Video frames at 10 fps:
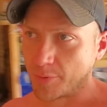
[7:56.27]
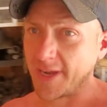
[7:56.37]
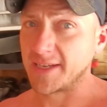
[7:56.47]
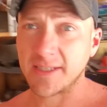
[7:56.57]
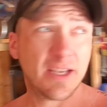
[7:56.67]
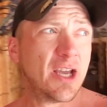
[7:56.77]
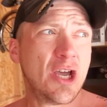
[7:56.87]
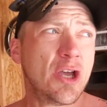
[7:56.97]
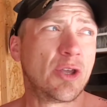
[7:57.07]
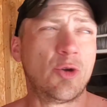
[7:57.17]
price.
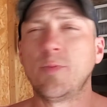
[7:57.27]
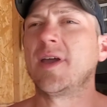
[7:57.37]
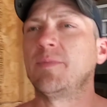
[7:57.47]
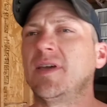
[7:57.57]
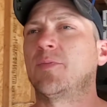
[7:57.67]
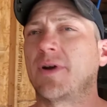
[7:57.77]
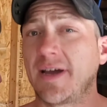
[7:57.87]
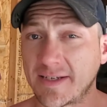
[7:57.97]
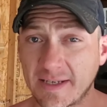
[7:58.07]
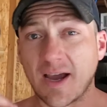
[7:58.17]
You make me a
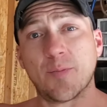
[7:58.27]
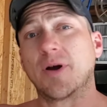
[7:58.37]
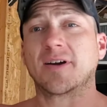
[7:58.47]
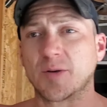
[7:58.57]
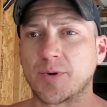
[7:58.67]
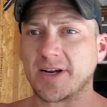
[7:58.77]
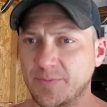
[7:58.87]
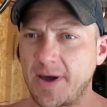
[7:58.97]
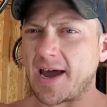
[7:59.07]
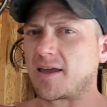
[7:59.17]
price, I bargain a price
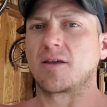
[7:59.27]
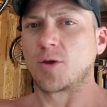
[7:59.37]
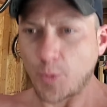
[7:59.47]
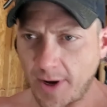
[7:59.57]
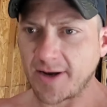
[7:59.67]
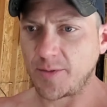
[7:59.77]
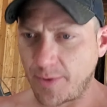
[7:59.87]
back. You bargain